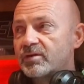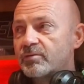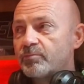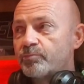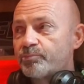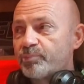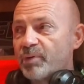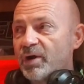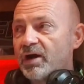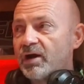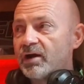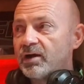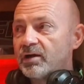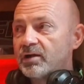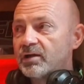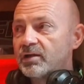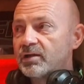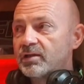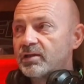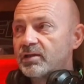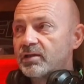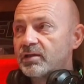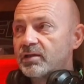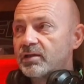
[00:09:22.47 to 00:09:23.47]
But
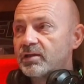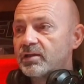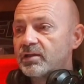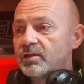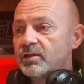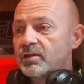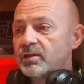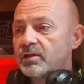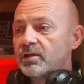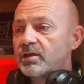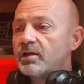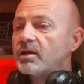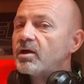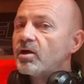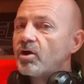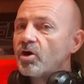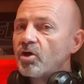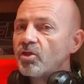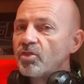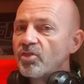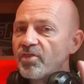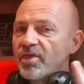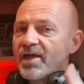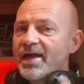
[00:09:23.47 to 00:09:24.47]

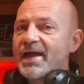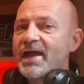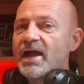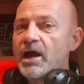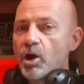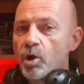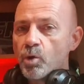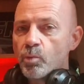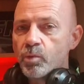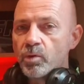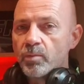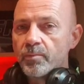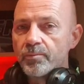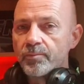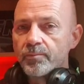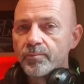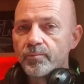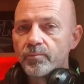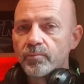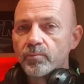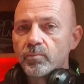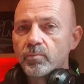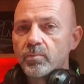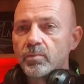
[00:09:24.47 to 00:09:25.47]
on that
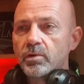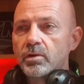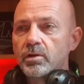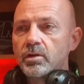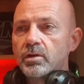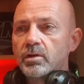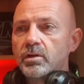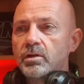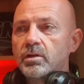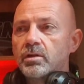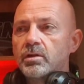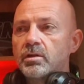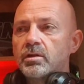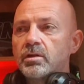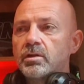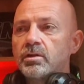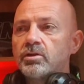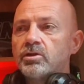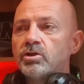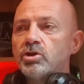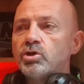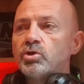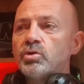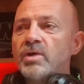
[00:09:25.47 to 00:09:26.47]
album,
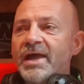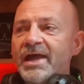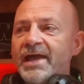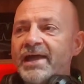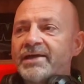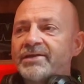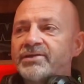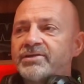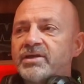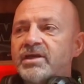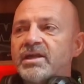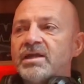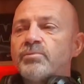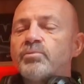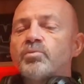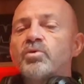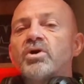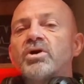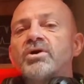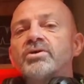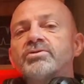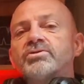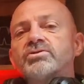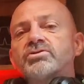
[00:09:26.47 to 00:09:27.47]
you had, it
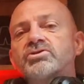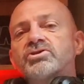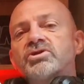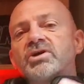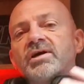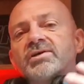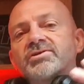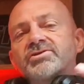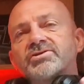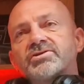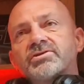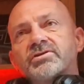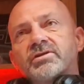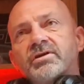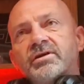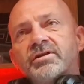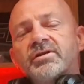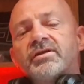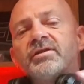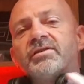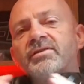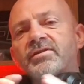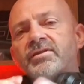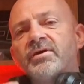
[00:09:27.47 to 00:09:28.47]
weren't just,
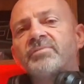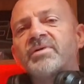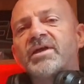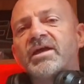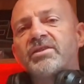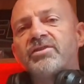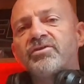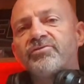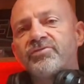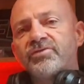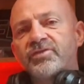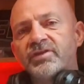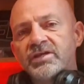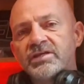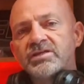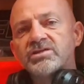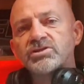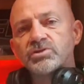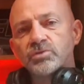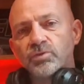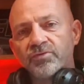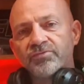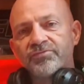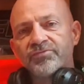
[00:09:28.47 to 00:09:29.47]
and I'm getting
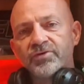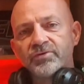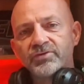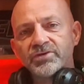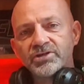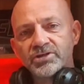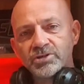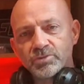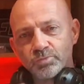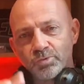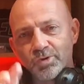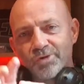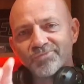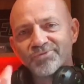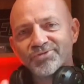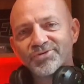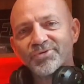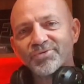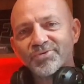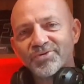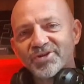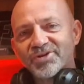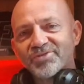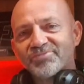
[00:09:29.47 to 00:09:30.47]
these sort of feel, this is what I'm
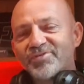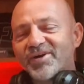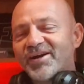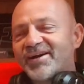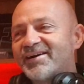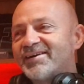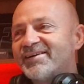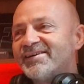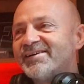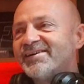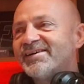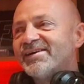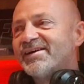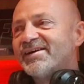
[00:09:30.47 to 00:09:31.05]
talking about.